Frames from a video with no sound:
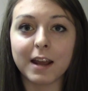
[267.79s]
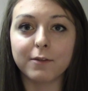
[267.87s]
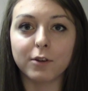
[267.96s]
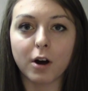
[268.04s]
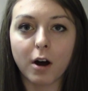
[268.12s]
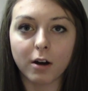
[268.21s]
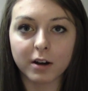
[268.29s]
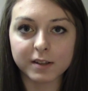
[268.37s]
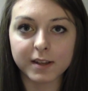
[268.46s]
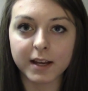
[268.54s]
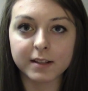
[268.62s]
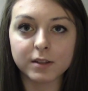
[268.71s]
and for all our
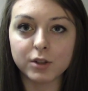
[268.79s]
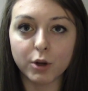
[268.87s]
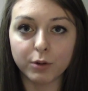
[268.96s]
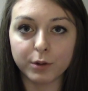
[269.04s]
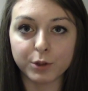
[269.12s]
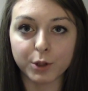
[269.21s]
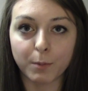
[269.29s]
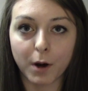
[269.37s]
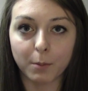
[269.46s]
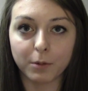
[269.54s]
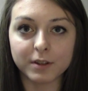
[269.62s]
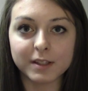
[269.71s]
sakes, don't lose your
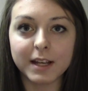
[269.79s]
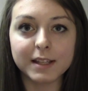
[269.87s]
marbles.